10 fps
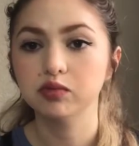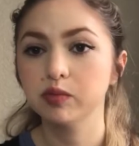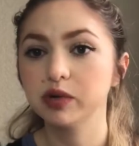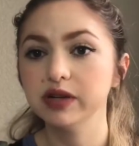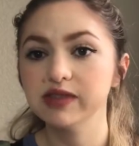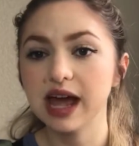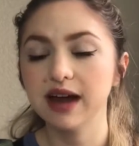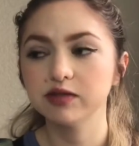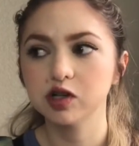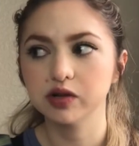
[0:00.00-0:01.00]
Reprieve's
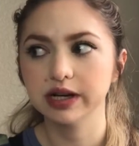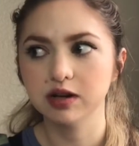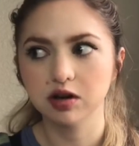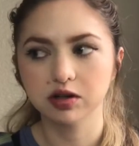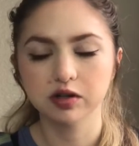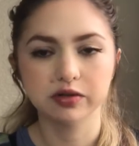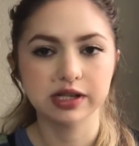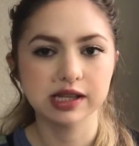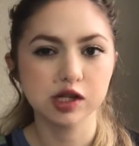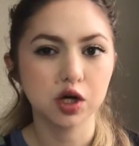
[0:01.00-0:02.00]
average rating on
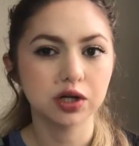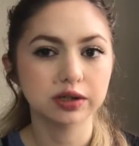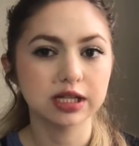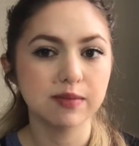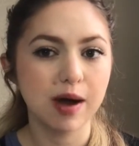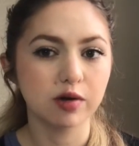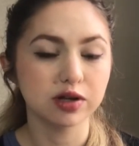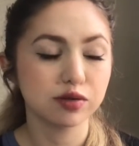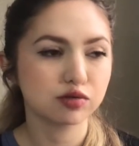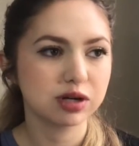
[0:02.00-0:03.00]
Goodreads is currently about
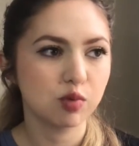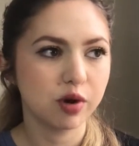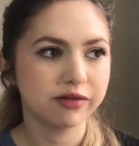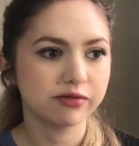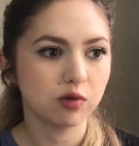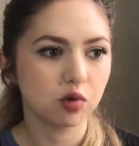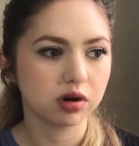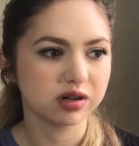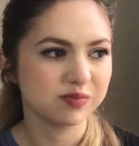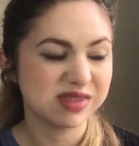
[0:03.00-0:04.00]
a
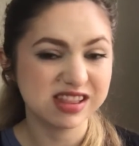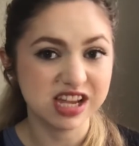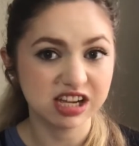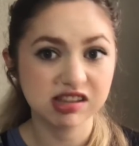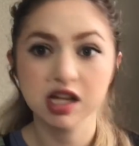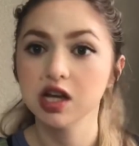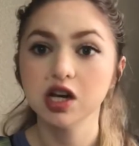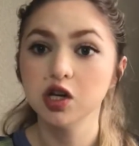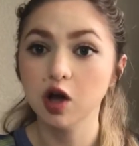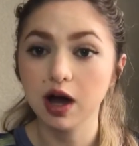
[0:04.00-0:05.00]
3.46.
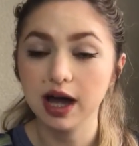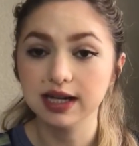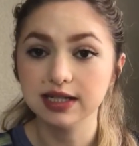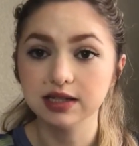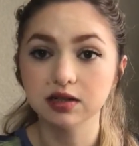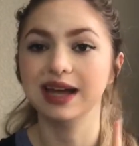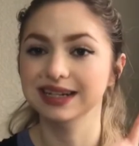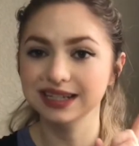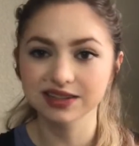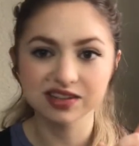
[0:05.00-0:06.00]
Not ideal.
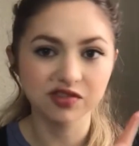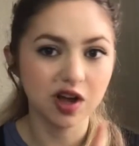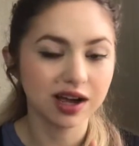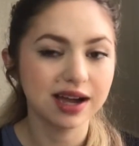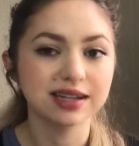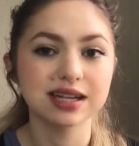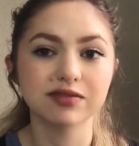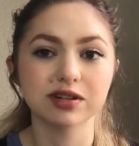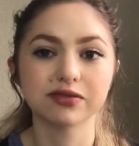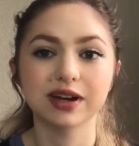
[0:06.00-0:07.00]
And in this vlog, I
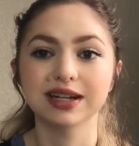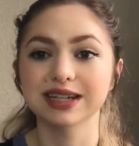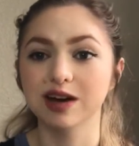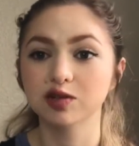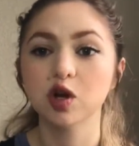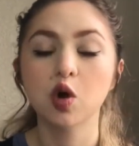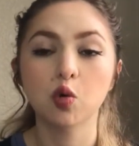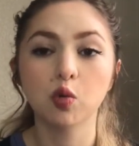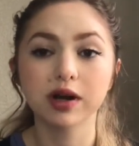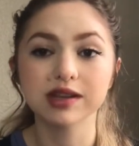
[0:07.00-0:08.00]
endeavor to find out
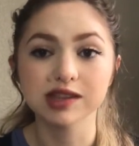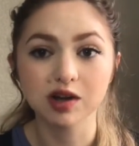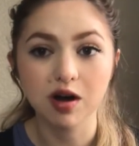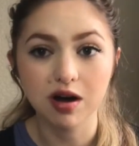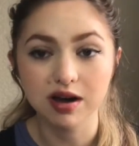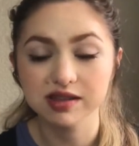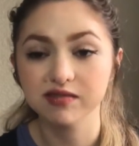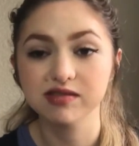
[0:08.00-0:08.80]
what is the cause of